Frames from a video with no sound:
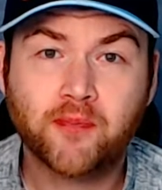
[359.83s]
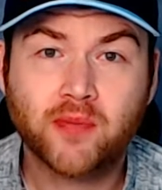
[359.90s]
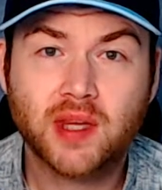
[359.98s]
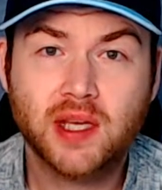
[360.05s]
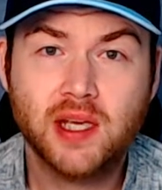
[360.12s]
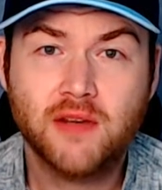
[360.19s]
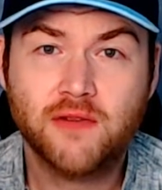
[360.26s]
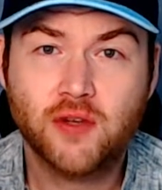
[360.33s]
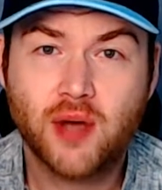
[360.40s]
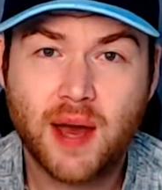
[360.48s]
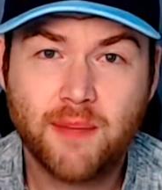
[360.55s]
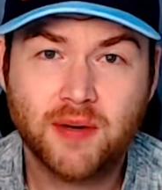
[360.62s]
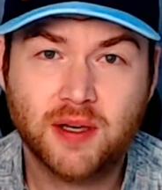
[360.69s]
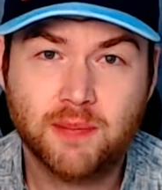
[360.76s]
If you
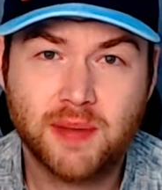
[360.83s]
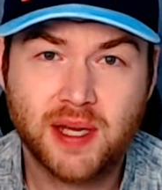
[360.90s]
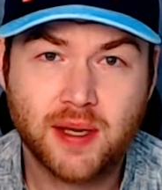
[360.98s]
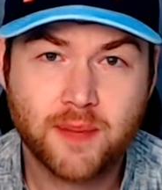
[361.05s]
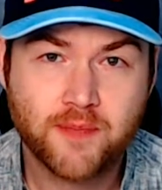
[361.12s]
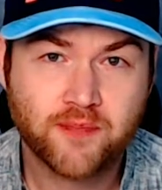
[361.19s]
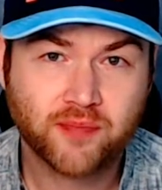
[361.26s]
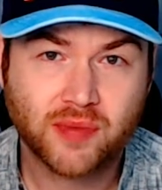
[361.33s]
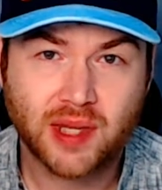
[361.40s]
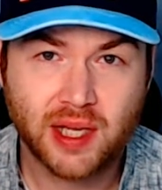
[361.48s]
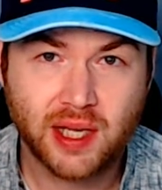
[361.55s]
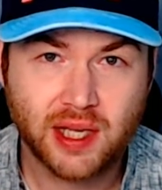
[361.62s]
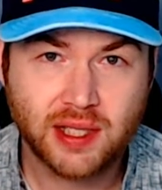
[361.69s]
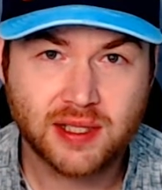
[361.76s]
happen to be
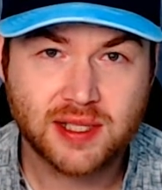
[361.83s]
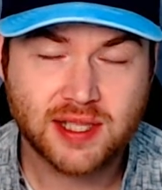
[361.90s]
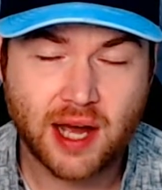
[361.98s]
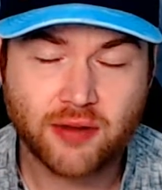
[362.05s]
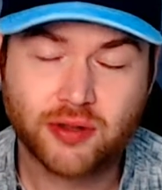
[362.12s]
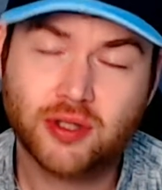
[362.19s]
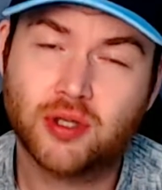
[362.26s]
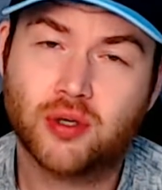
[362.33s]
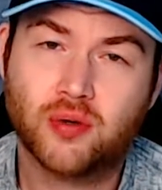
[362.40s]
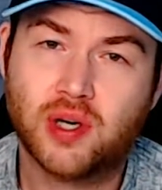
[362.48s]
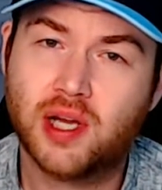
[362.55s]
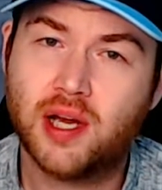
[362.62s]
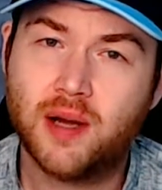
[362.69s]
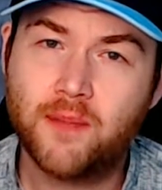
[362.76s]
in South
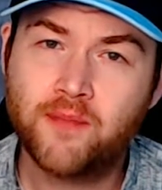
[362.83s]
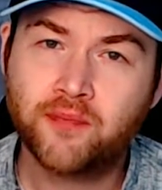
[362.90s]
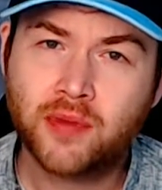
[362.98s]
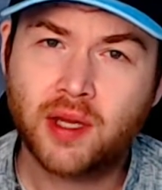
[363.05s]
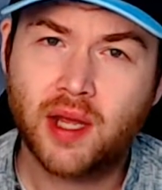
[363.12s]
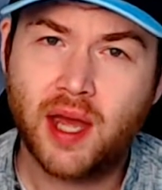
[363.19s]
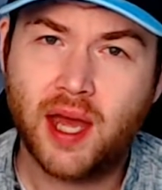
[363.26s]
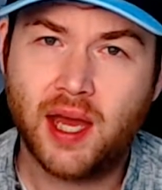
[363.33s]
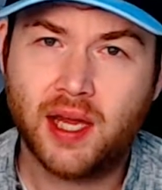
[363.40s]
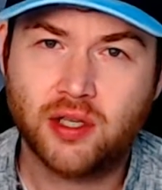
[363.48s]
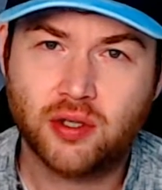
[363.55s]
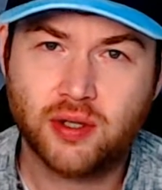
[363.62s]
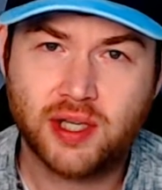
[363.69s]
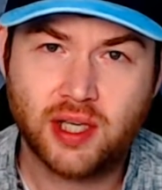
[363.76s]
Korea and
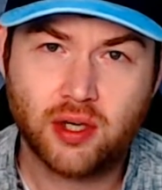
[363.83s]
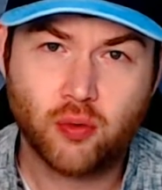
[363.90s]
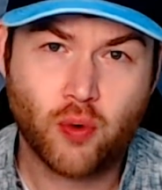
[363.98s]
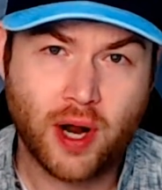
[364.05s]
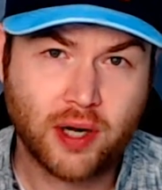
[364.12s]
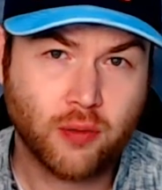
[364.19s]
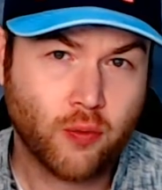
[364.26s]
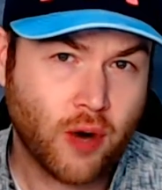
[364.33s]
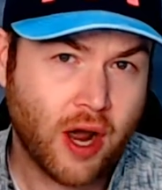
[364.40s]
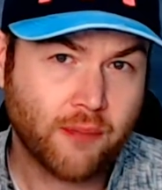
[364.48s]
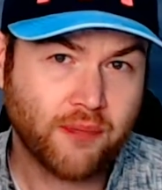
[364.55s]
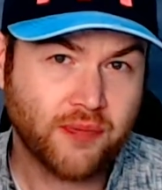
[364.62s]
you're here right around